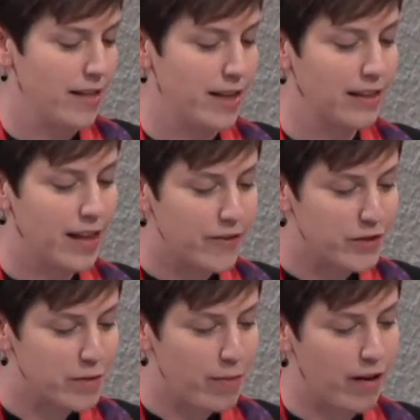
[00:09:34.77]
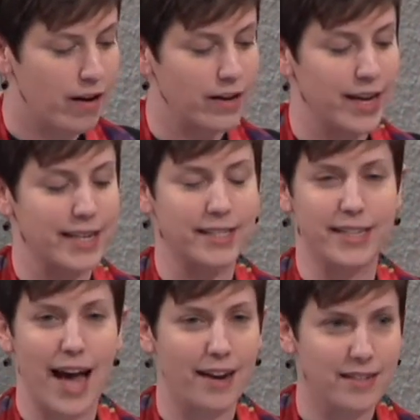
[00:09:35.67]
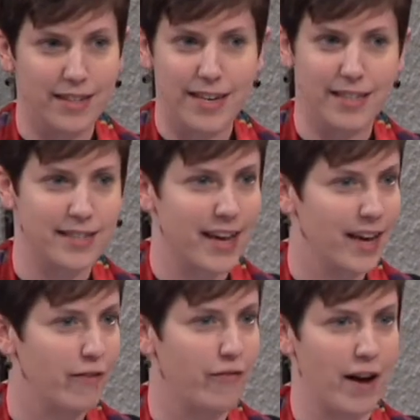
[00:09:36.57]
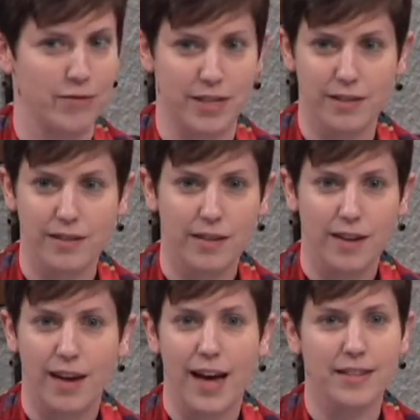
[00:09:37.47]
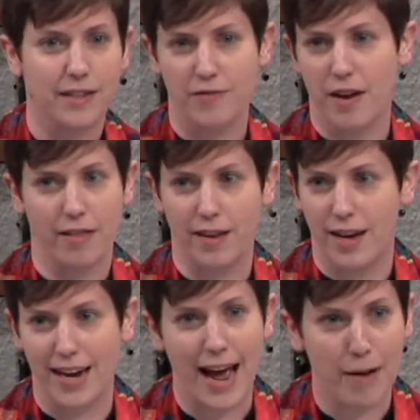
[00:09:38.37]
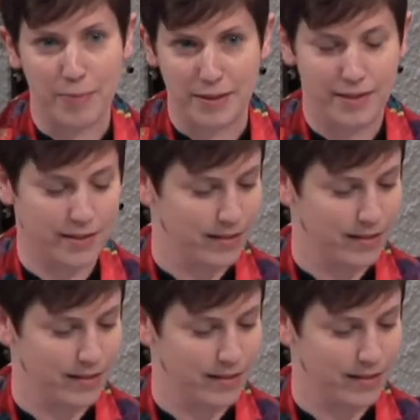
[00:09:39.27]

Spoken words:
They left the park exactly as they had found it, as if nothing had happened.